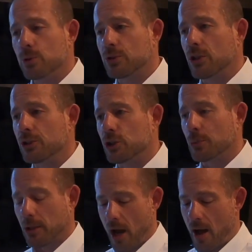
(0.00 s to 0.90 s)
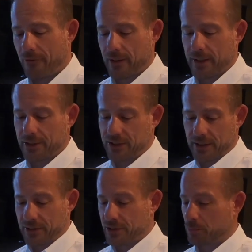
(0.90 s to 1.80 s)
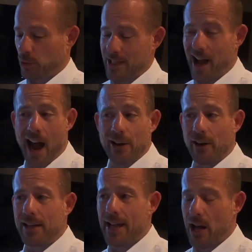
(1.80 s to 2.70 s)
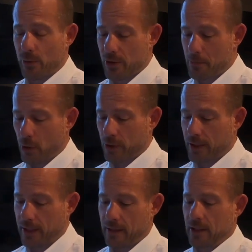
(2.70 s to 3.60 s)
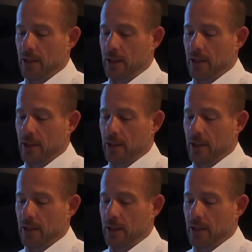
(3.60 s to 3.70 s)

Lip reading: Consumer confidence is pretty high right now in the market.